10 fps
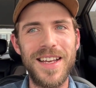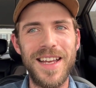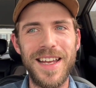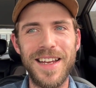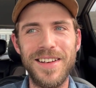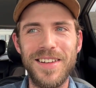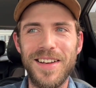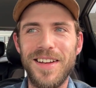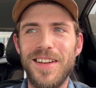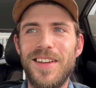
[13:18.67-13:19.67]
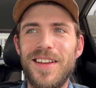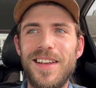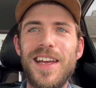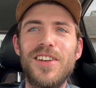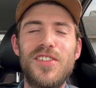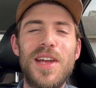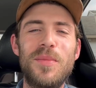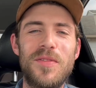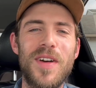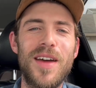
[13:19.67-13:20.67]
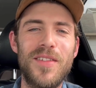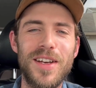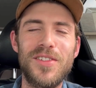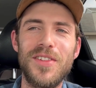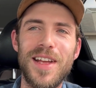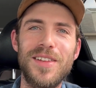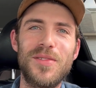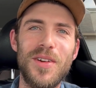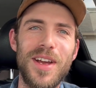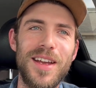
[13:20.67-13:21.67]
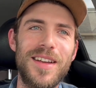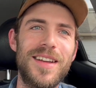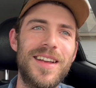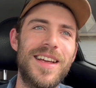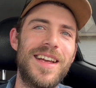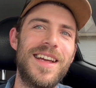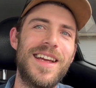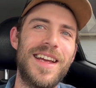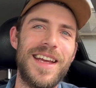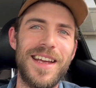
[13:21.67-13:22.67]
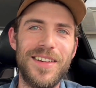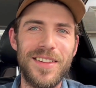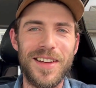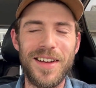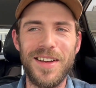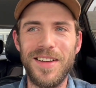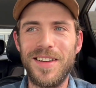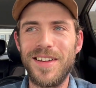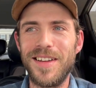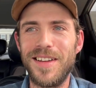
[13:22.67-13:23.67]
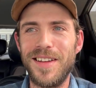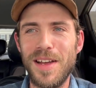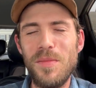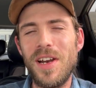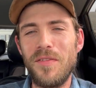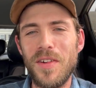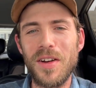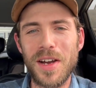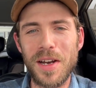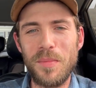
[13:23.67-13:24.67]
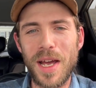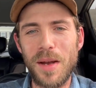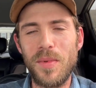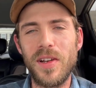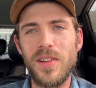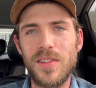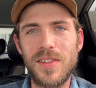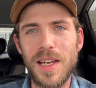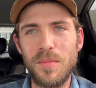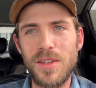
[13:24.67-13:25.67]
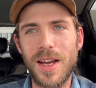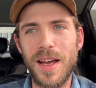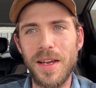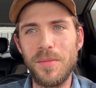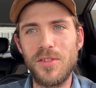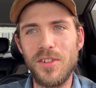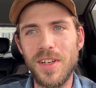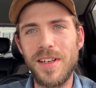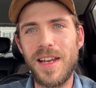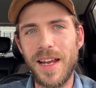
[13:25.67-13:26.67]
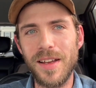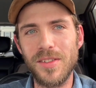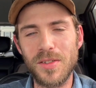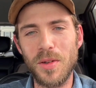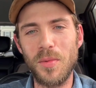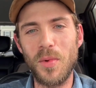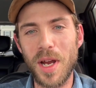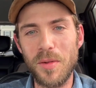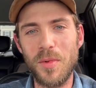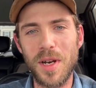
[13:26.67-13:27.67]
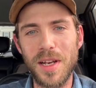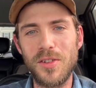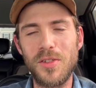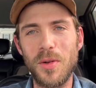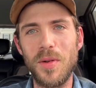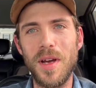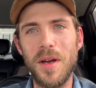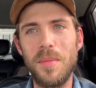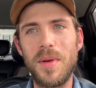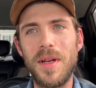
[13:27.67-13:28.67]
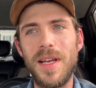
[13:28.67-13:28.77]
And yeah, she gave me 5 extra. That's right. And I mean, I felt kind of bad, but at the same time, she did cancel right when I showed up.